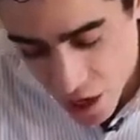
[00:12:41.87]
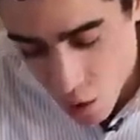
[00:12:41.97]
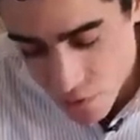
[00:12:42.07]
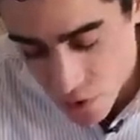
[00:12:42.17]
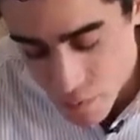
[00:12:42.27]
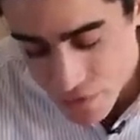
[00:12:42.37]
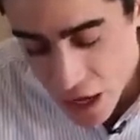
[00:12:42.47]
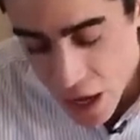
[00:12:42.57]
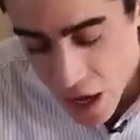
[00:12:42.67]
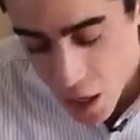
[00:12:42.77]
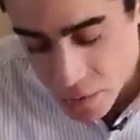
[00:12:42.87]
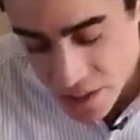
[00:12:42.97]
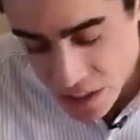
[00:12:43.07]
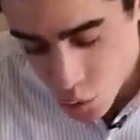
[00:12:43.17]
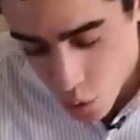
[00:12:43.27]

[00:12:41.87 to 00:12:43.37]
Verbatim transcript: However, I'm 6'1",